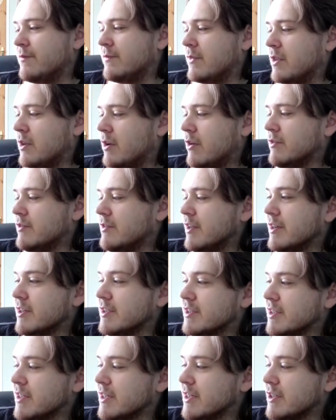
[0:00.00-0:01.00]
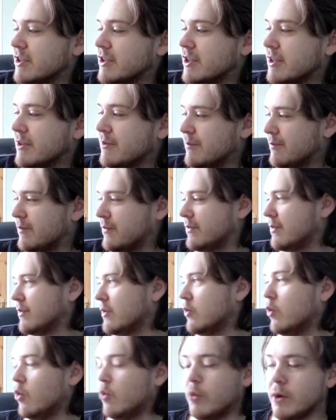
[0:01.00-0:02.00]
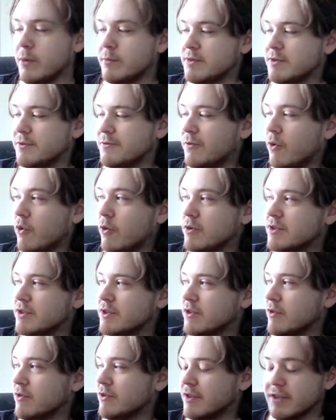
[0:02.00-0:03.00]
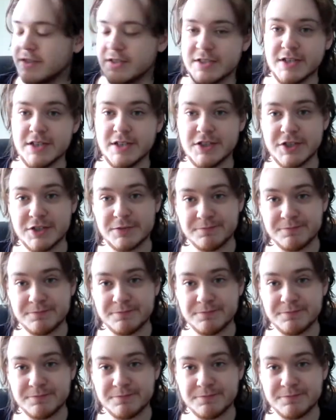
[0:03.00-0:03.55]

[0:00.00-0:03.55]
Under Siege. Or Worms Forts Under Siege.